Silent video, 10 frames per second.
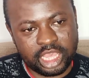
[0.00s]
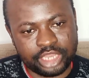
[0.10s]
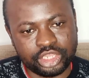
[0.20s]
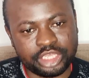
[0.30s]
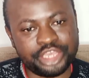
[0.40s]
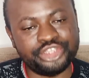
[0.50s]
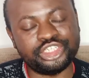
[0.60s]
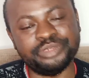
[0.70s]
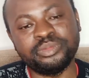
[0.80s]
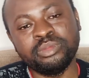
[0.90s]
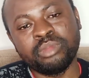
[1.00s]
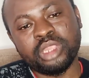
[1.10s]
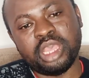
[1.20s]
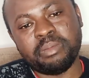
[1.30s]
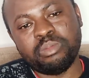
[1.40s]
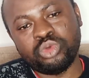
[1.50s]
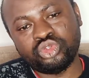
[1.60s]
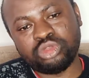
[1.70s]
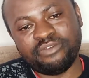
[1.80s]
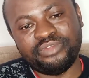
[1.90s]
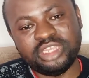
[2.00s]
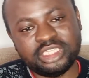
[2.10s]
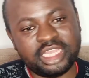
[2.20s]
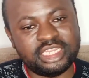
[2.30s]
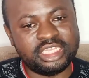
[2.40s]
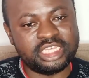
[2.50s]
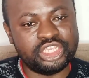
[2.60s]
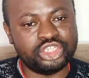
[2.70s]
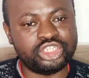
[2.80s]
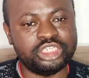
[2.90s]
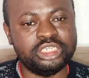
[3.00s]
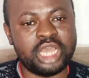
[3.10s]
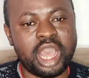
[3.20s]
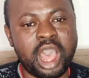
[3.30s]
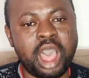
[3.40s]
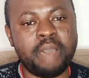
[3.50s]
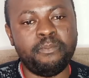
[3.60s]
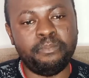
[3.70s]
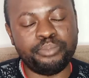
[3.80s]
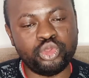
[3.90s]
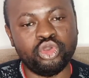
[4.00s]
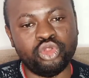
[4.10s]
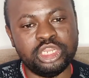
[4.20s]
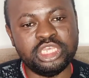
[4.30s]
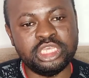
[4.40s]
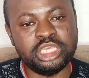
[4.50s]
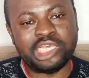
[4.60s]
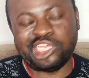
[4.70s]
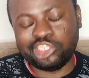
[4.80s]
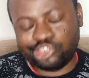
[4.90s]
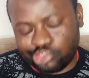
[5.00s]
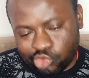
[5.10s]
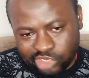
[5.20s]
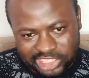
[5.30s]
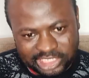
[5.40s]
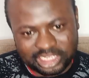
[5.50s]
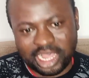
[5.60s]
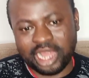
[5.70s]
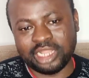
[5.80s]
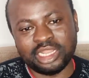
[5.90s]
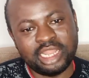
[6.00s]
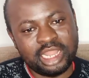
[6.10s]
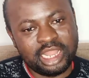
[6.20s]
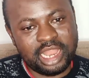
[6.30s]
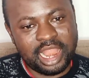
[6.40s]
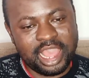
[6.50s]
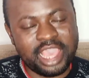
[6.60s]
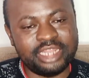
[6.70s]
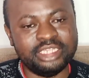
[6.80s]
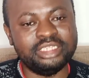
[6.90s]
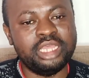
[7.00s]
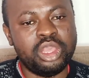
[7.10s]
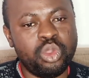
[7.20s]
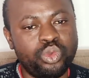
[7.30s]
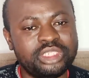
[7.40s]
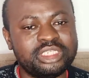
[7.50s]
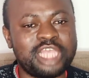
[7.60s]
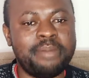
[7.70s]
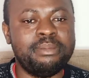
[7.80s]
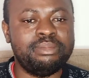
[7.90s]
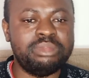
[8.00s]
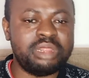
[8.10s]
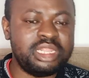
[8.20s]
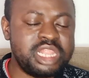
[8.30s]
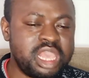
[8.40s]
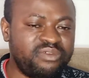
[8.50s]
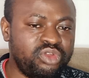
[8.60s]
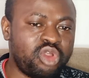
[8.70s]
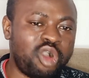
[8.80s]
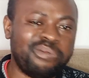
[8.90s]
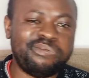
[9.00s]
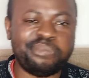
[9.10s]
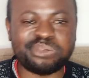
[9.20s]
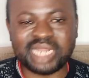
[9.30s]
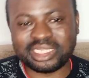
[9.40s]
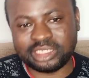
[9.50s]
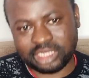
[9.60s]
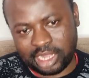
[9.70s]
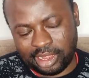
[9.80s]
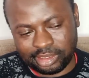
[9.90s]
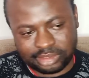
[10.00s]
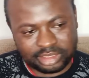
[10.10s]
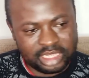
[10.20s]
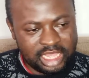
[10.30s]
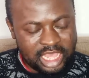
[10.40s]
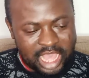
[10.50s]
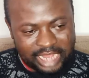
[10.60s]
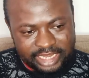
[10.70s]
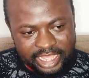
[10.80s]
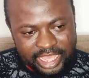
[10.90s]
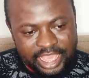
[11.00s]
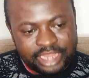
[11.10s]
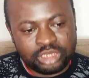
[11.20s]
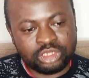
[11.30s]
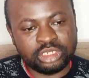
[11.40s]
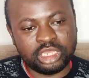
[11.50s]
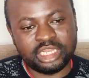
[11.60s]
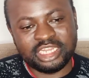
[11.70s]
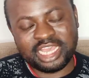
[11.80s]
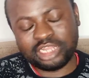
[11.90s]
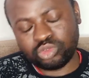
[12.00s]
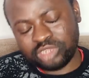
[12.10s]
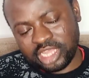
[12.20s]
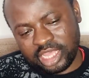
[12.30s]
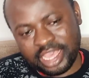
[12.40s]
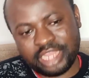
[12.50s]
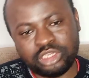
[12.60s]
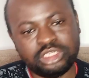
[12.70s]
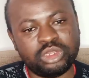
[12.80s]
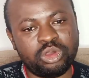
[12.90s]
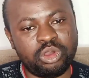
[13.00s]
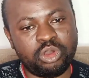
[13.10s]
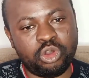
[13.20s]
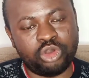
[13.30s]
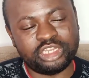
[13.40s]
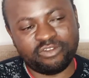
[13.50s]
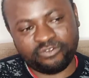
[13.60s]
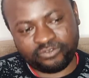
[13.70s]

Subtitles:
education. And most of these education are purely theoretical learning with some level of practicals. At the end, near to the end of